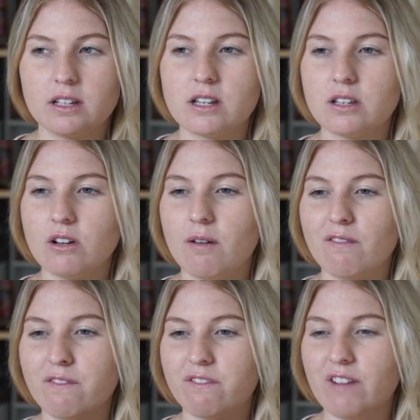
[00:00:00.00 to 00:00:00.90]
not
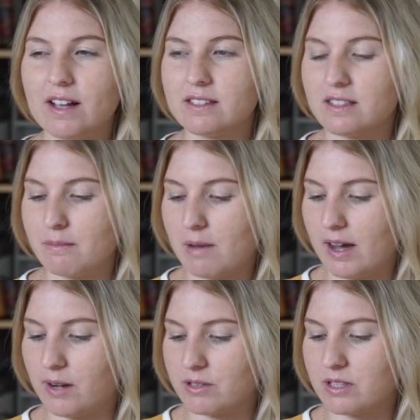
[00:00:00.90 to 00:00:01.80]
fuzz the
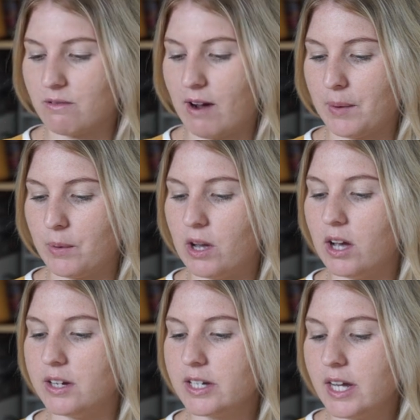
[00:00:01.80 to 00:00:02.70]
mind, what's the right
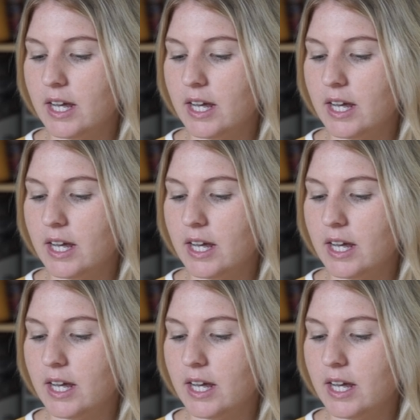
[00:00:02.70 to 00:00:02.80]
word?